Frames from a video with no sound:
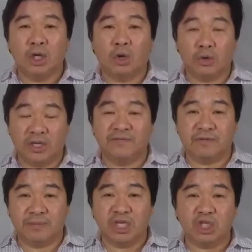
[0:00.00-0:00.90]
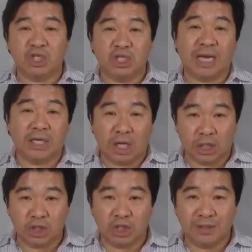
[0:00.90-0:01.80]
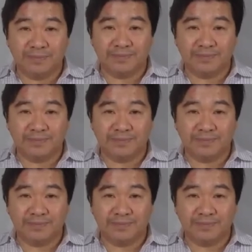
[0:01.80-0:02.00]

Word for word: or information technology.